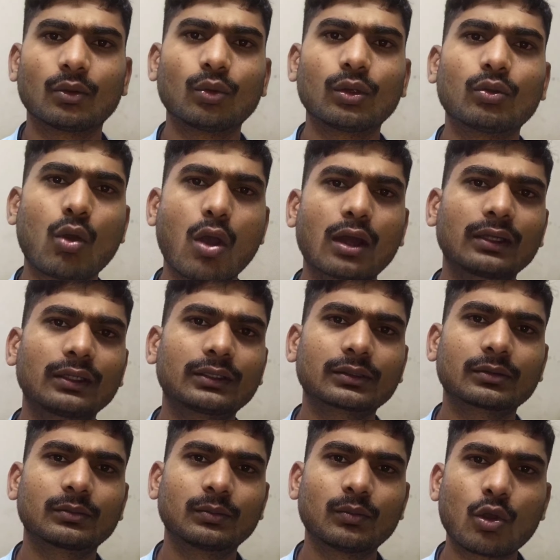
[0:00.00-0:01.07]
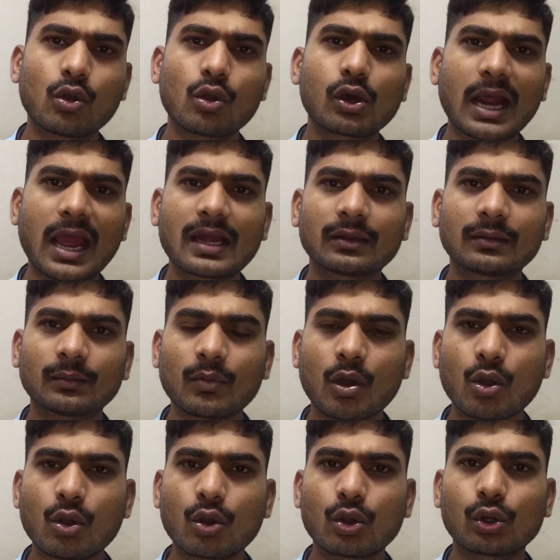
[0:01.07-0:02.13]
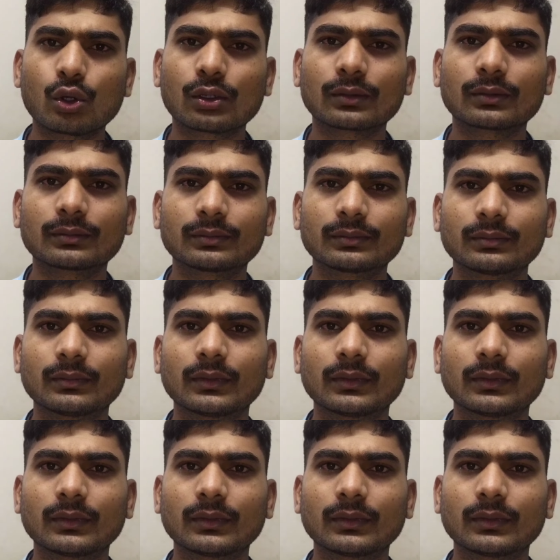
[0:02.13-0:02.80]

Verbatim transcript: We want more and more